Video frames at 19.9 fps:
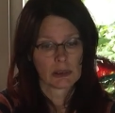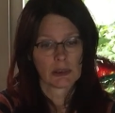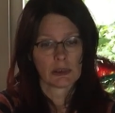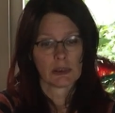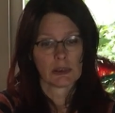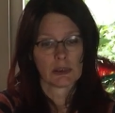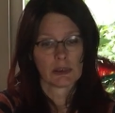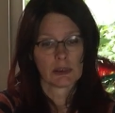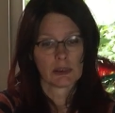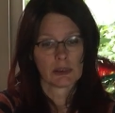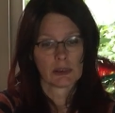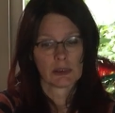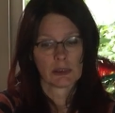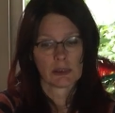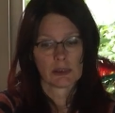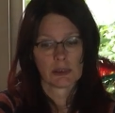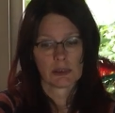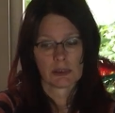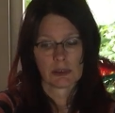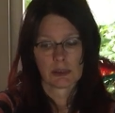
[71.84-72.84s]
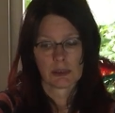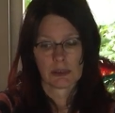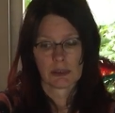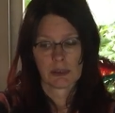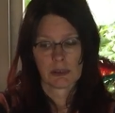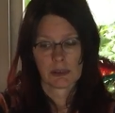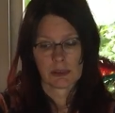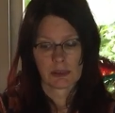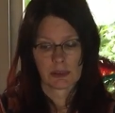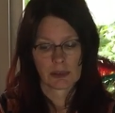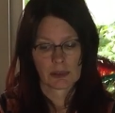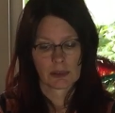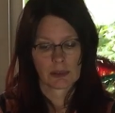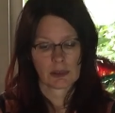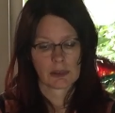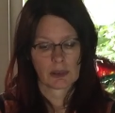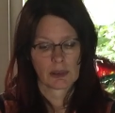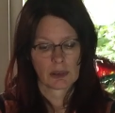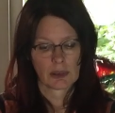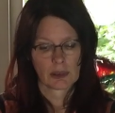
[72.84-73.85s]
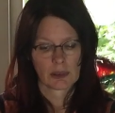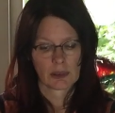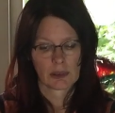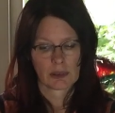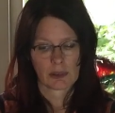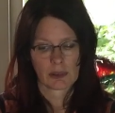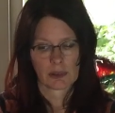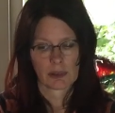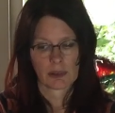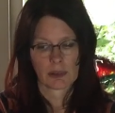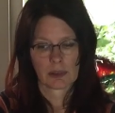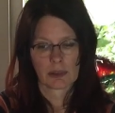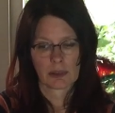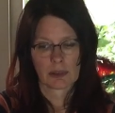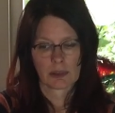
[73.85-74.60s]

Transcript: (silence)